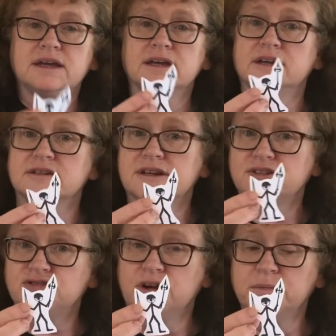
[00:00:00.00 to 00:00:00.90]
here's our
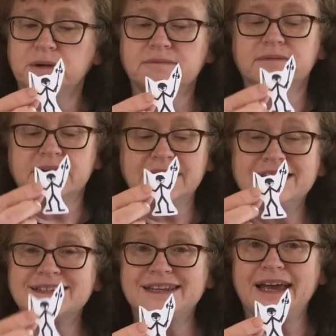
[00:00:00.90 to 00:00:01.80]
Strongbow. He
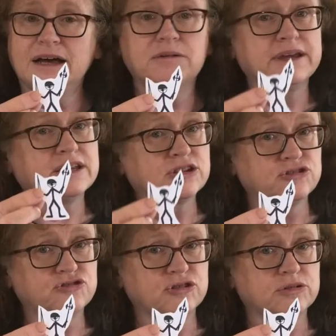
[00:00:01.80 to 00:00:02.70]
is now in
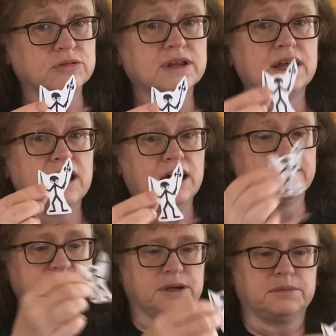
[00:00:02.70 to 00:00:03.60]
control
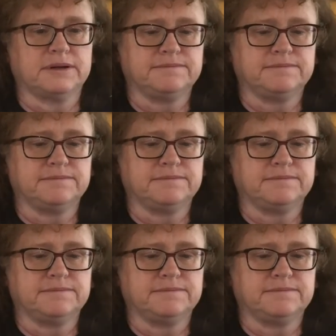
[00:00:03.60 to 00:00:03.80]
of Dublin.